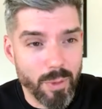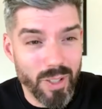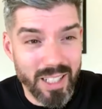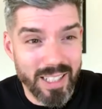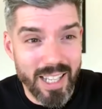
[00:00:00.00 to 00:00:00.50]
I'm
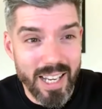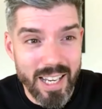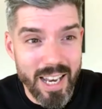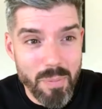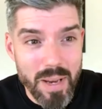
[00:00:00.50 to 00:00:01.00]
trying to get
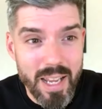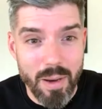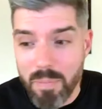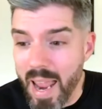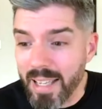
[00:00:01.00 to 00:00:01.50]
it in me
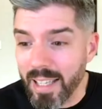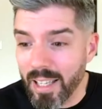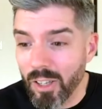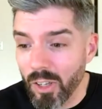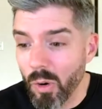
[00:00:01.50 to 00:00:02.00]
and make
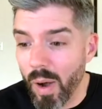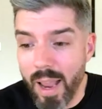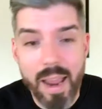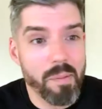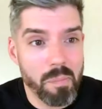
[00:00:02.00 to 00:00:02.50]
it who I
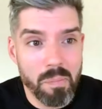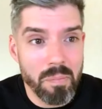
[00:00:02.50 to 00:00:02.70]
am.